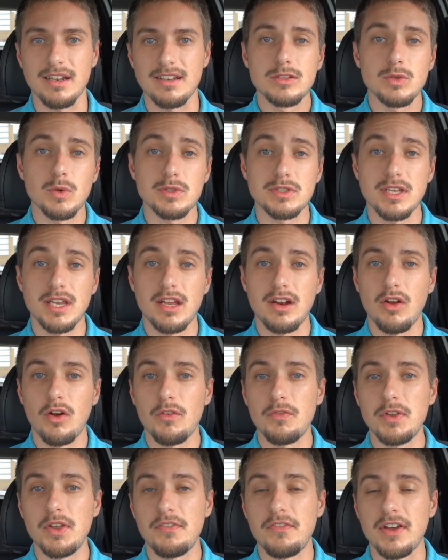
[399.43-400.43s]
So once again,
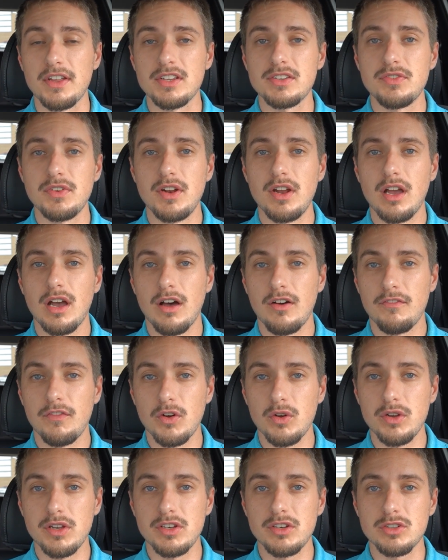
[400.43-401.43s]
hopefully you found this video
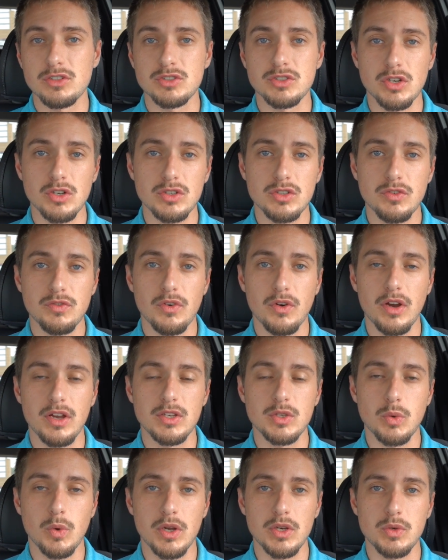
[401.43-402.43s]
helpful in your search for a
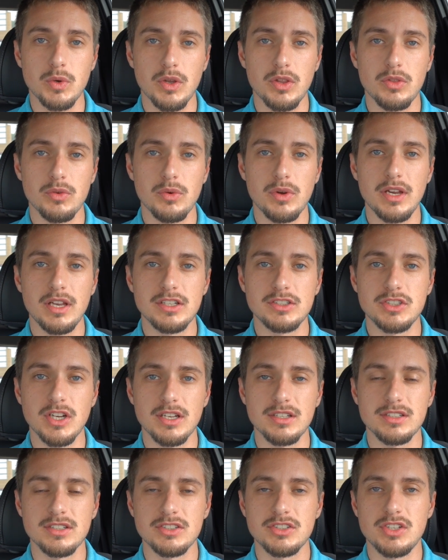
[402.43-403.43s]
2023
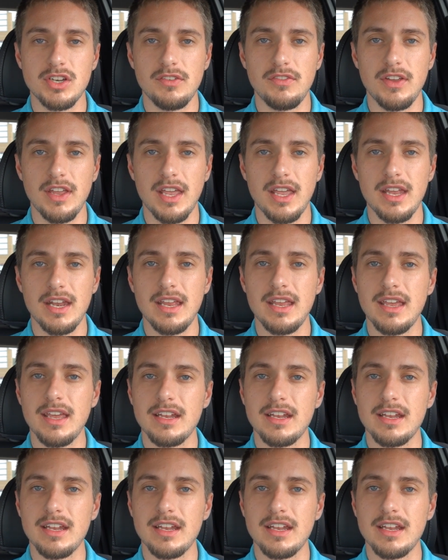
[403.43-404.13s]
Genesis GV80.